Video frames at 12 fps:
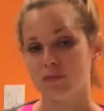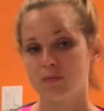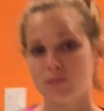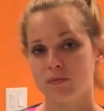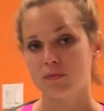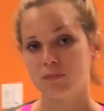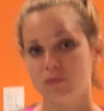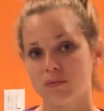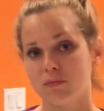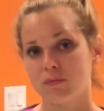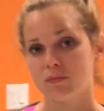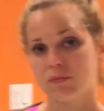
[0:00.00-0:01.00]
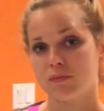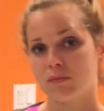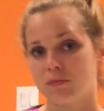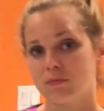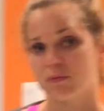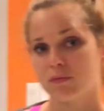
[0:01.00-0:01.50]
how would that change
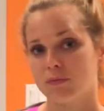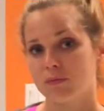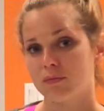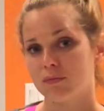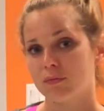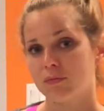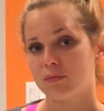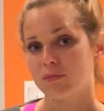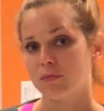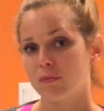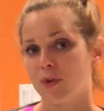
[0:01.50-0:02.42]
for traveling with you?